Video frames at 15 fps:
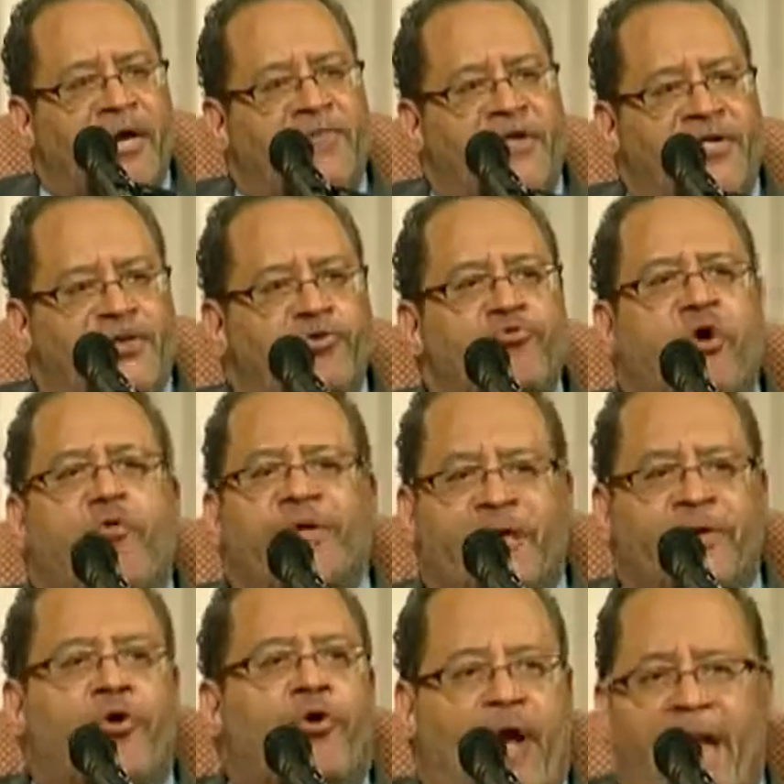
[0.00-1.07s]
that you don't
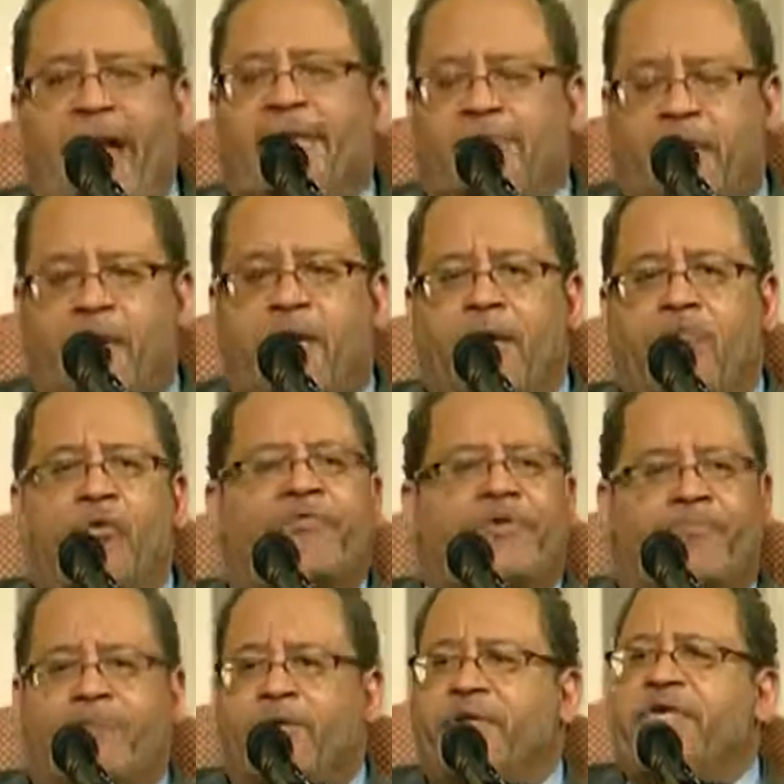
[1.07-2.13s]
interact with a
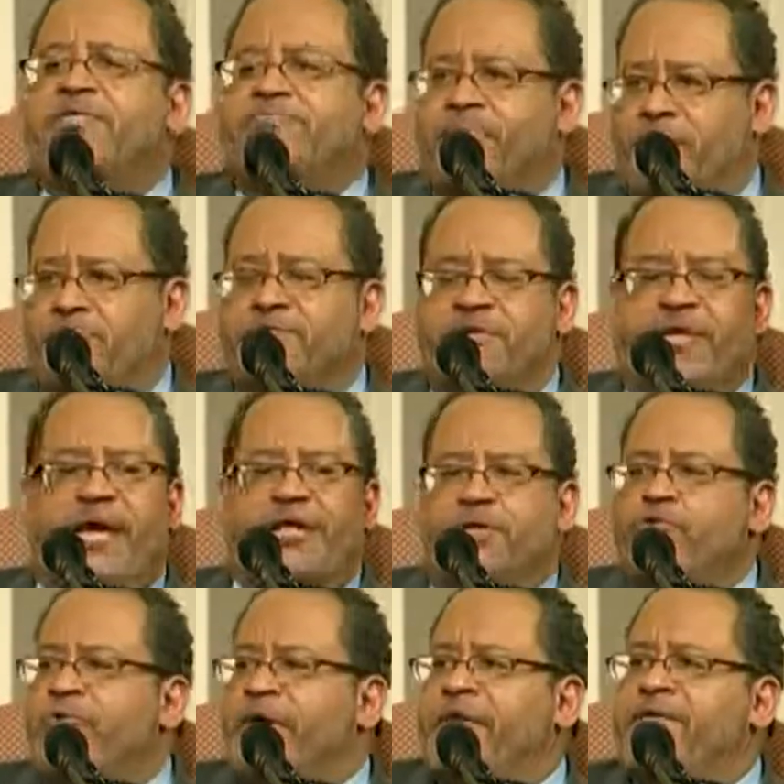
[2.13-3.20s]
police person and
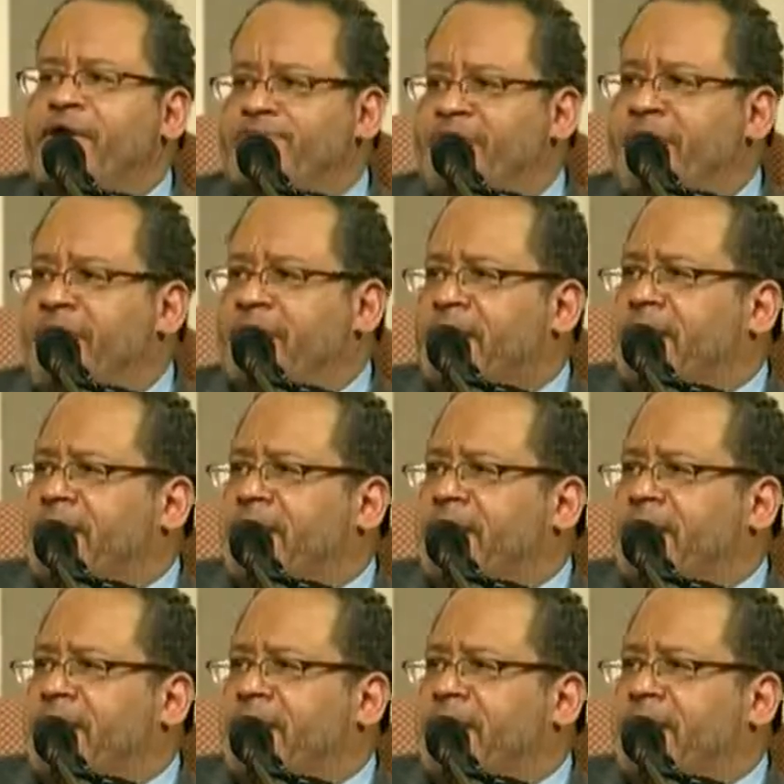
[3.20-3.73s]
you end up dead.